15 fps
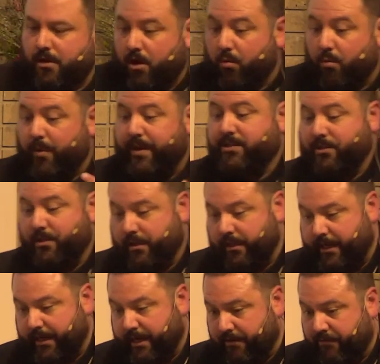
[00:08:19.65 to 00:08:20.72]

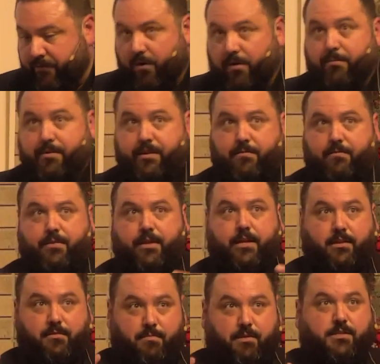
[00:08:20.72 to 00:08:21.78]
originally informed them
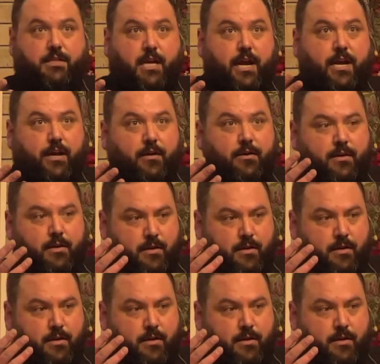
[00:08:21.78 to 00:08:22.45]
that the Messiah